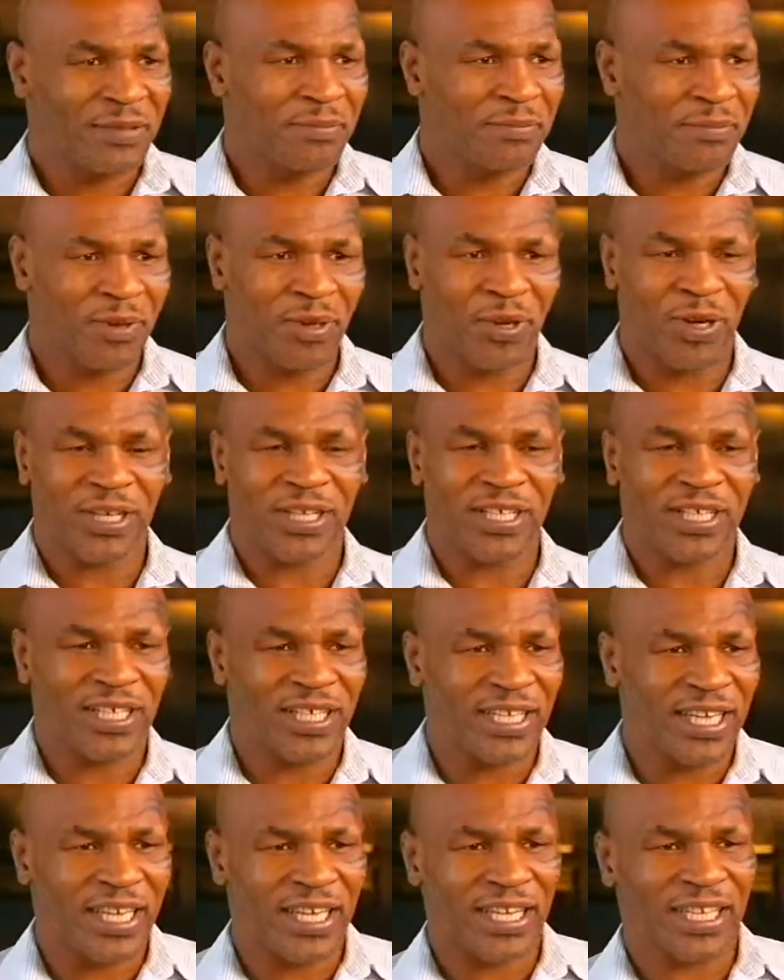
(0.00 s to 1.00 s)
partying,
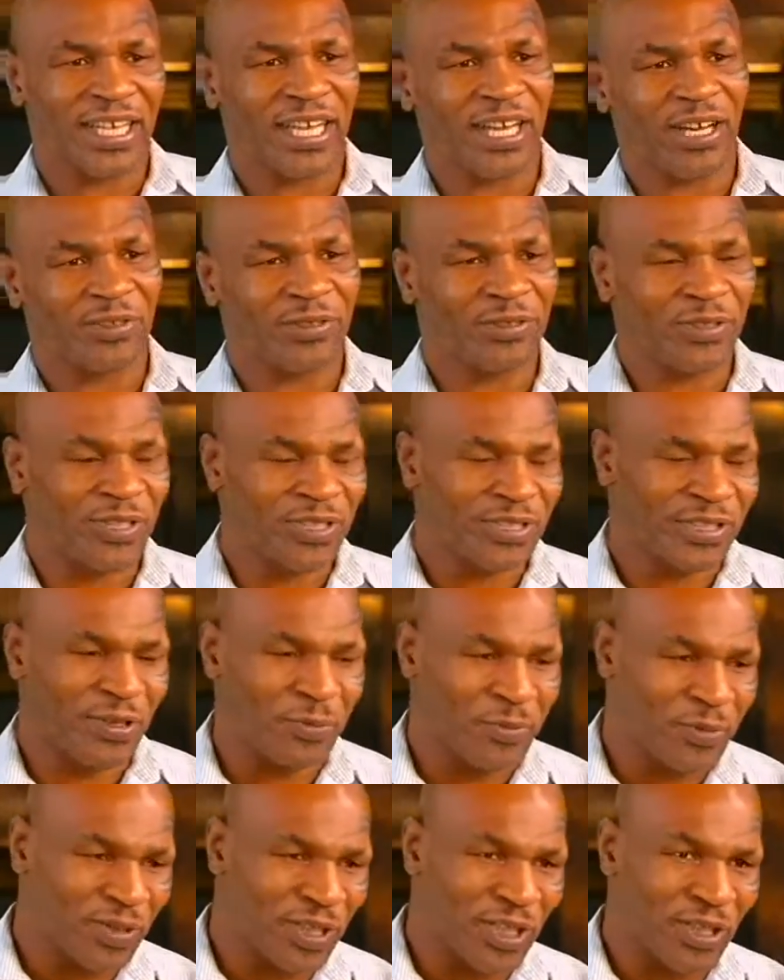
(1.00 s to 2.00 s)
hanging out, and I
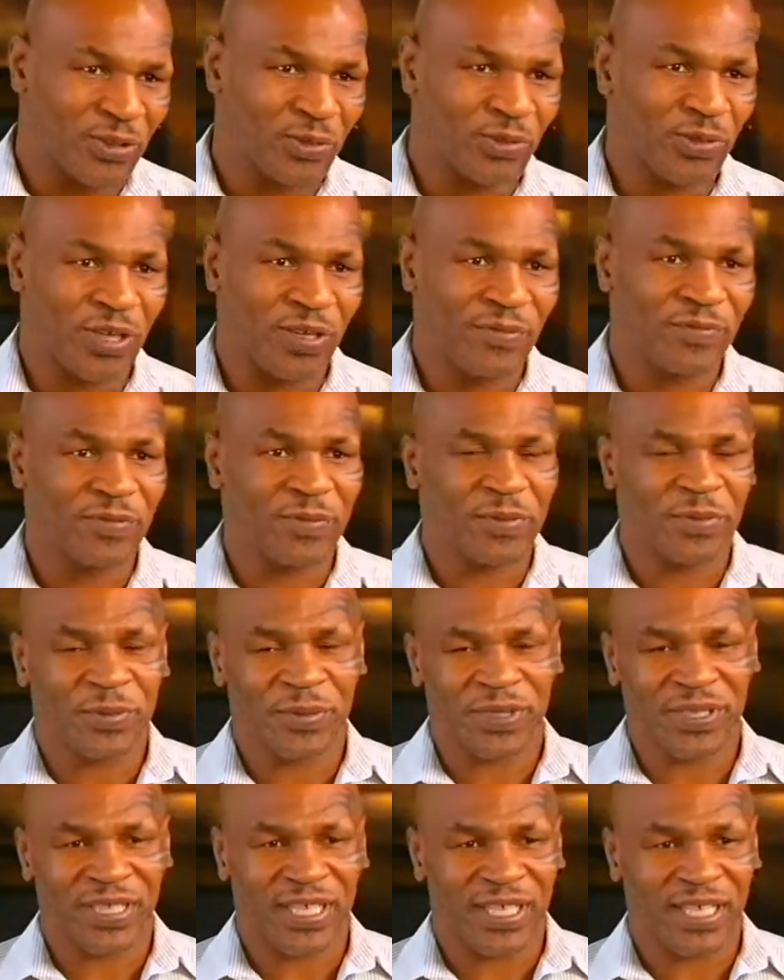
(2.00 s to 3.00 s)
almost got too comfortable
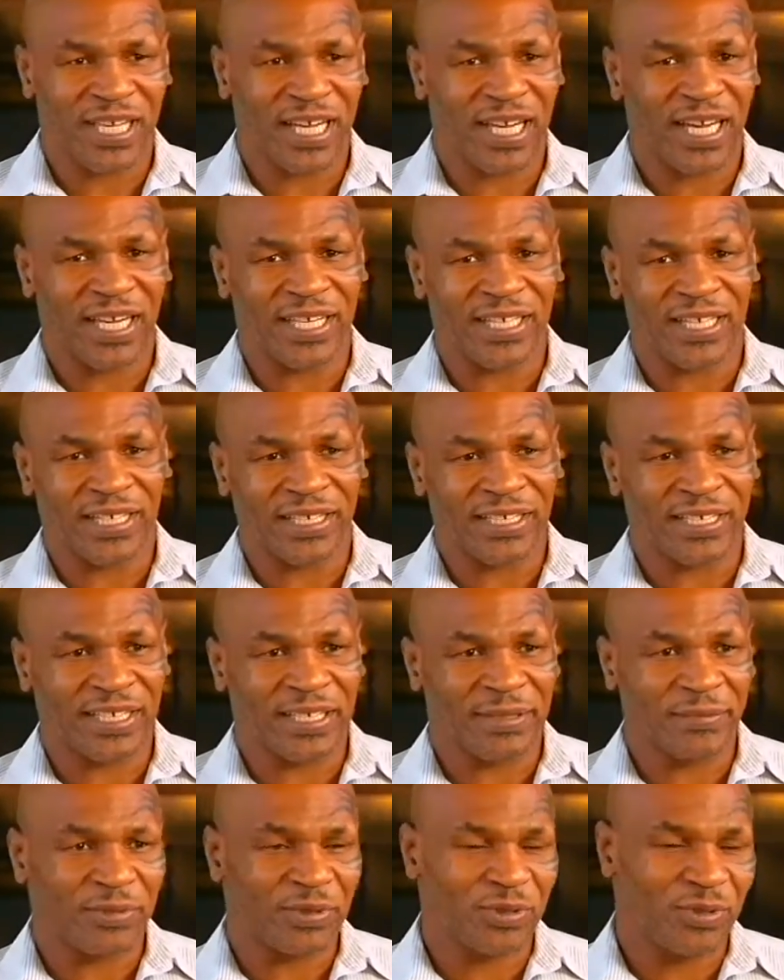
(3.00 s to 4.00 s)
being that guy, and I
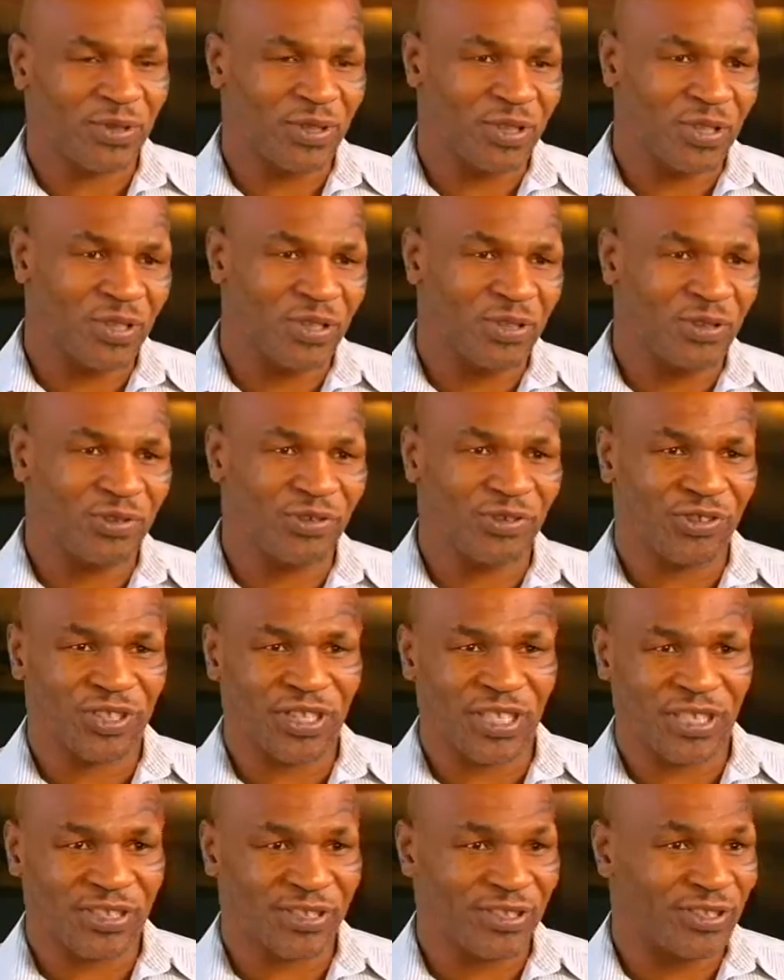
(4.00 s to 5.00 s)
come to the conclusion
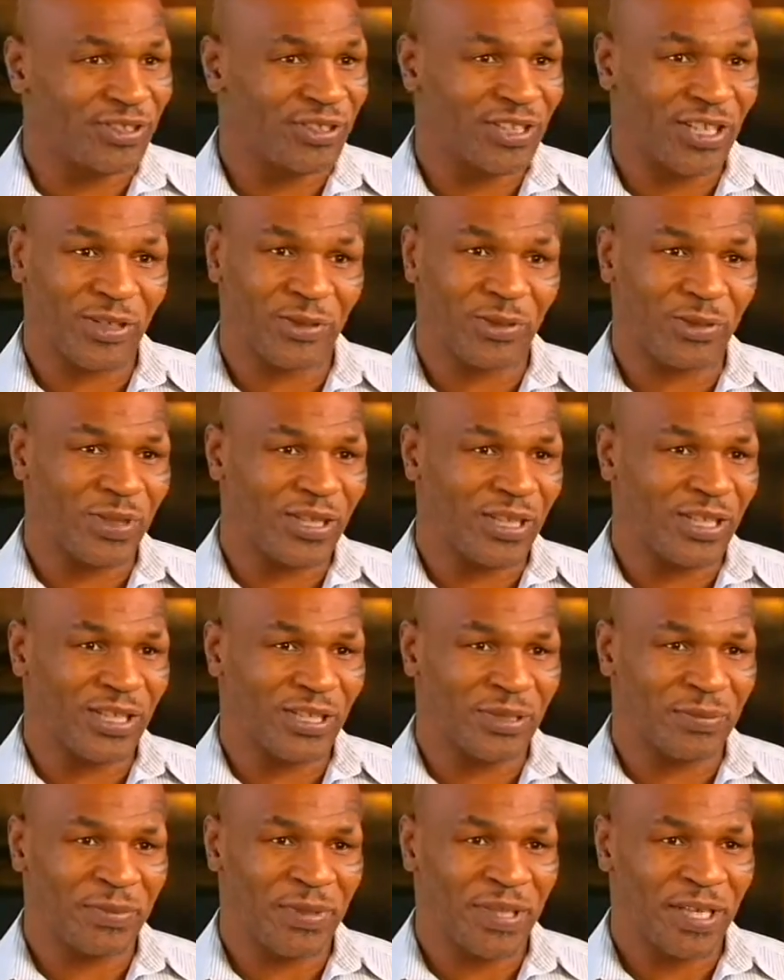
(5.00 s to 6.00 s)
that's just not who I
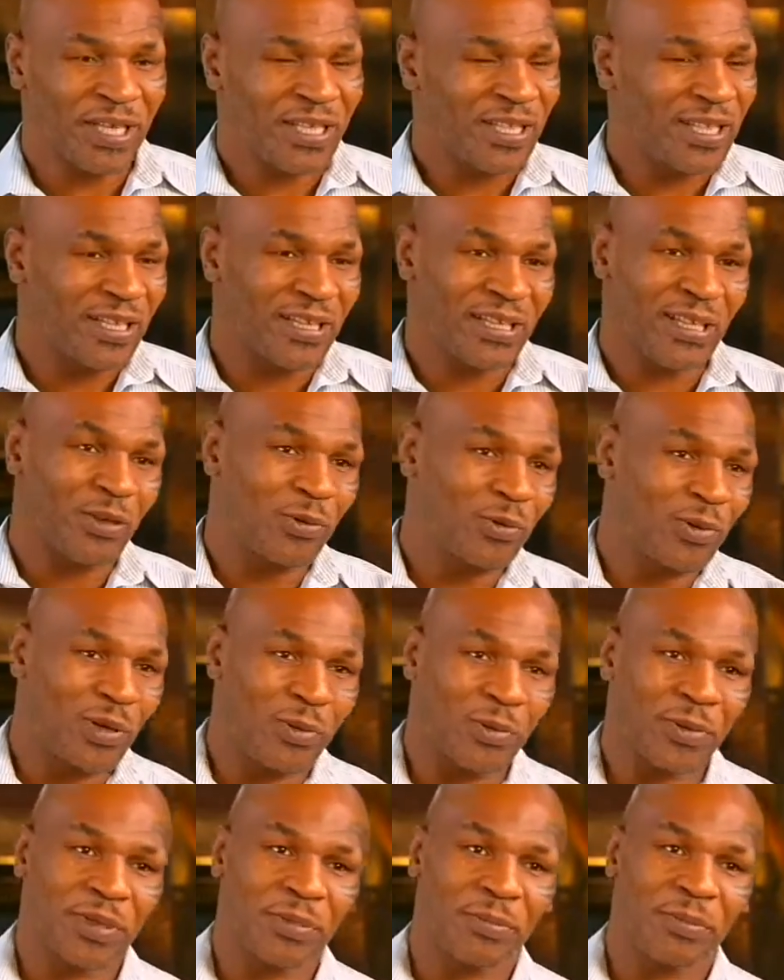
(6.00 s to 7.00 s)
am, that's not who I
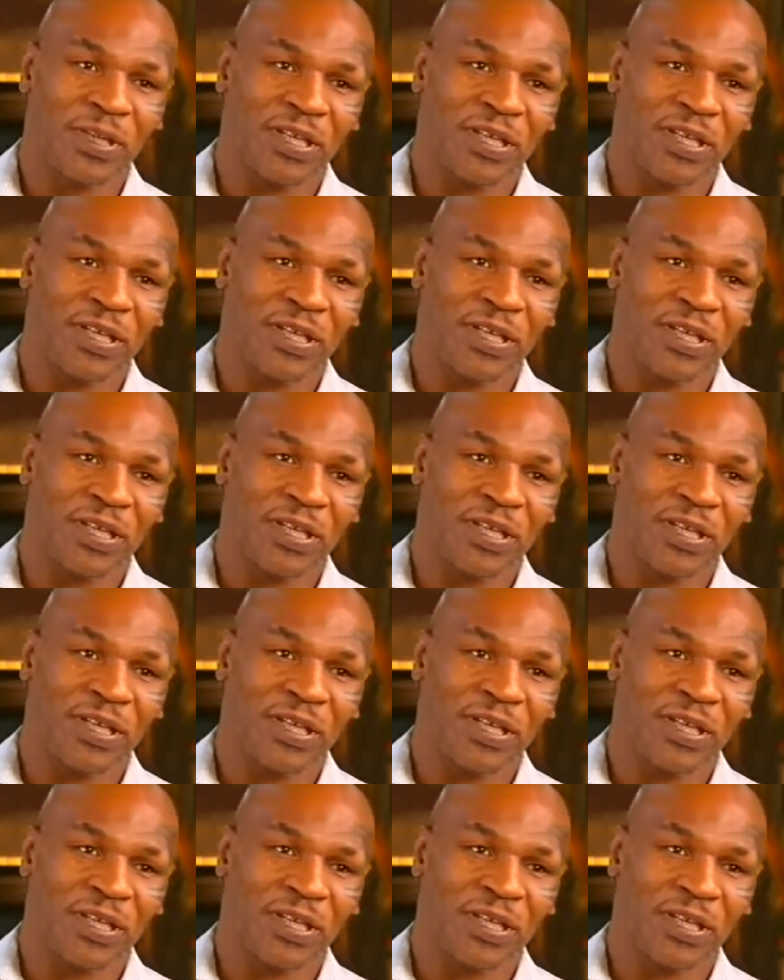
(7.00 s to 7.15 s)
want to